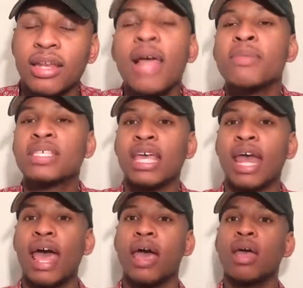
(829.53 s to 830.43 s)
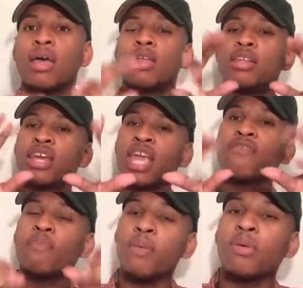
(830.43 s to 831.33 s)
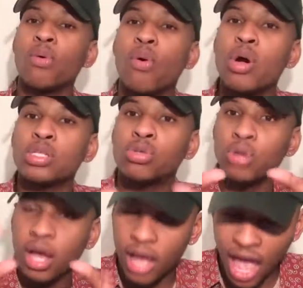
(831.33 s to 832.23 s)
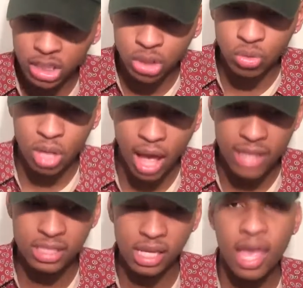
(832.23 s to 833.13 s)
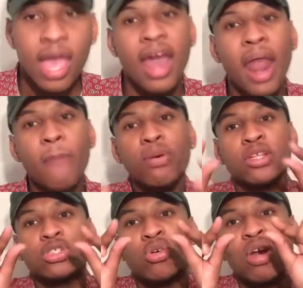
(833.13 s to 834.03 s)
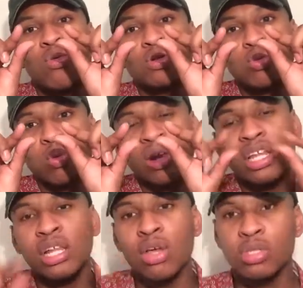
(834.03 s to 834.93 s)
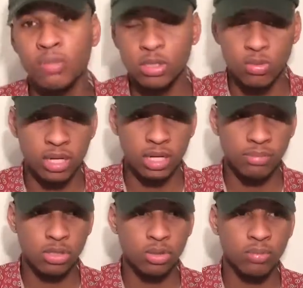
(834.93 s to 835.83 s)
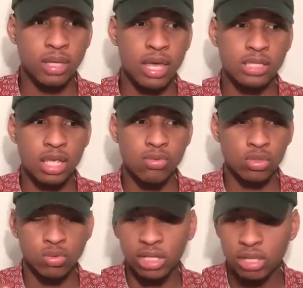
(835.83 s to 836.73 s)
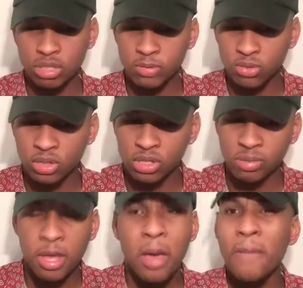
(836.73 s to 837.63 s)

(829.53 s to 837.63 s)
Let me say that. They're giving people awards due to actual content. And I'm pretty sure it was really close between them two, because it was really close between the two.